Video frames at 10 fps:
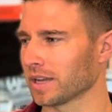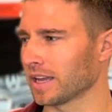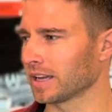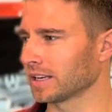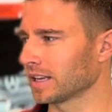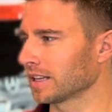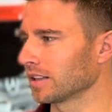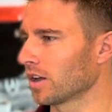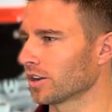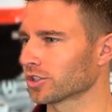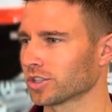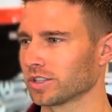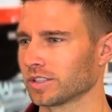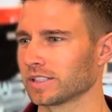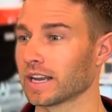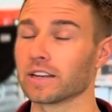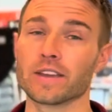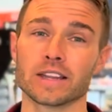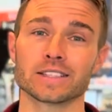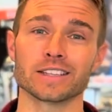and launched Sandy
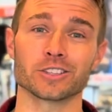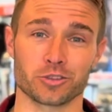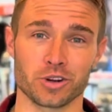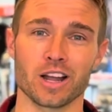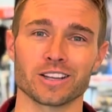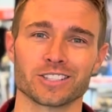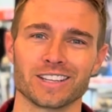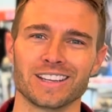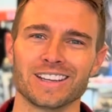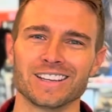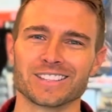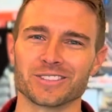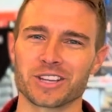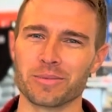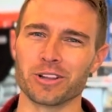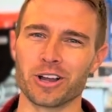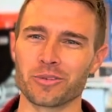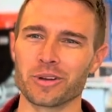Vans in his garage. So it's come a long